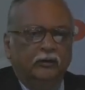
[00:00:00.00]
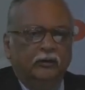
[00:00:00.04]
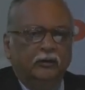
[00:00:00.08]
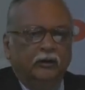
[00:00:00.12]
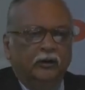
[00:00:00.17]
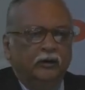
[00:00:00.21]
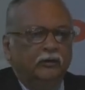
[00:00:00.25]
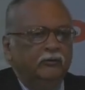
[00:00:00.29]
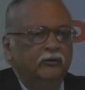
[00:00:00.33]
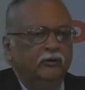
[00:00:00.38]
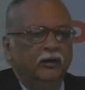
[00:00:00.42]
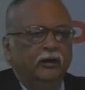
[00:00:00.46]

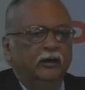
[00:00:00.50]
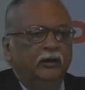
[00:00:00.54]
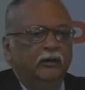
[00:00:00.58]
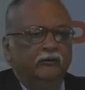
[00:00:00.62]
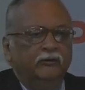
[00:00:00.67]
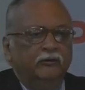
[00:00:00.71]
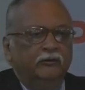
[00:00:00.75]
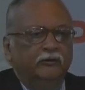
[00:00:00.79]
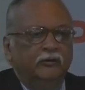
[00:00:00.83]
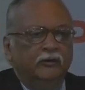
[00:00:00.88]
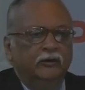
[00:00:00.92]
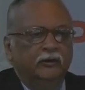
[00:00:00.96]
It's not
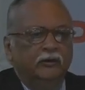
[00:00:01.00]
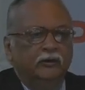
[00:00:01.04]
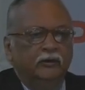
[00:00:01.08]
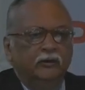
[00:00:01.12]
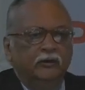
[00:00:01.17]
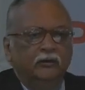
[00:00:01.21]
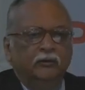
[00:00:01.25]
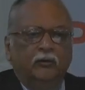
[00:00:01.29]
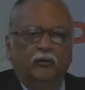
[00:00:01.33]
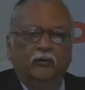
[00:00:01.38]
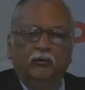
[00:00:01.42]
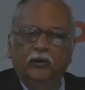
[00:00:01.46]
necessary.
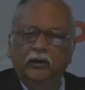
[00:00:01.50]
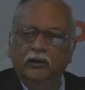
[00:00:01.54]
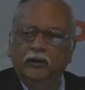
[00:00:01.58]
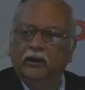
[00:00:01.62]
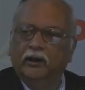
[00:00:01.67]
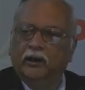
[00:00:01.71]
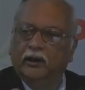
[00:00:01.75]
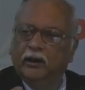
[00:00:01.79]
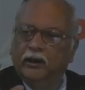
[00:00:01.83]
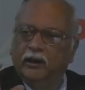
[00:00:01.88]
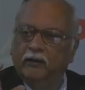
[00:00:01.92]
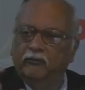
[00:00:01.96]
Only the
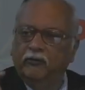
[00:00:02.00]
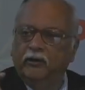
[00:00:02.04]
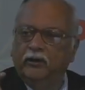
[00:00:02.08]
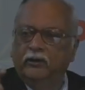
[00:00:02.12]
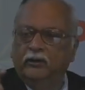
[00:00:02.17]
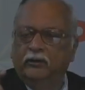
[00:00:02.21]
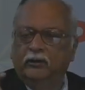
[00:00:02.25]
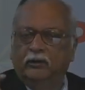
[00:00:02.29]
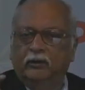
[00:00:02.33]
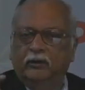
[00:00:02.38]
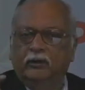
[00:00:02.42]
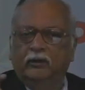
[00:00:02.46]
relevant
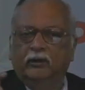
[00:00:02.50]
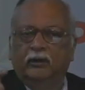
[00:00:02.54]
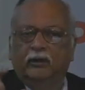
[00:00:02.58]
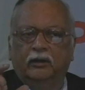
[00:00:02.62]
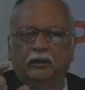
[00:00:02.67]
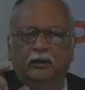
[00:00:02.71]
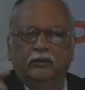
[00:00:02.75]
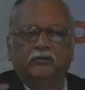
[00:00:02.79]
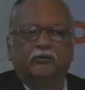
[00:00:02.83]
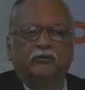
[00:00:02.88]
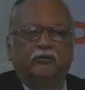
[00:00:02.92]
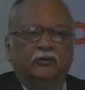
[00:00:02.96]

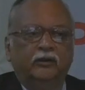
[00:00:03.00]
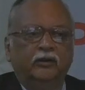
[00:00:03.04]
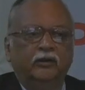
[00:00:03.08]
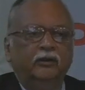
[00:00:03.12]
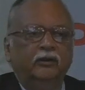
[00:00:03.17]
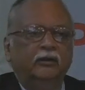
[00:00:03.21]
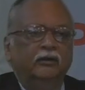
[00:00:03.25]
history,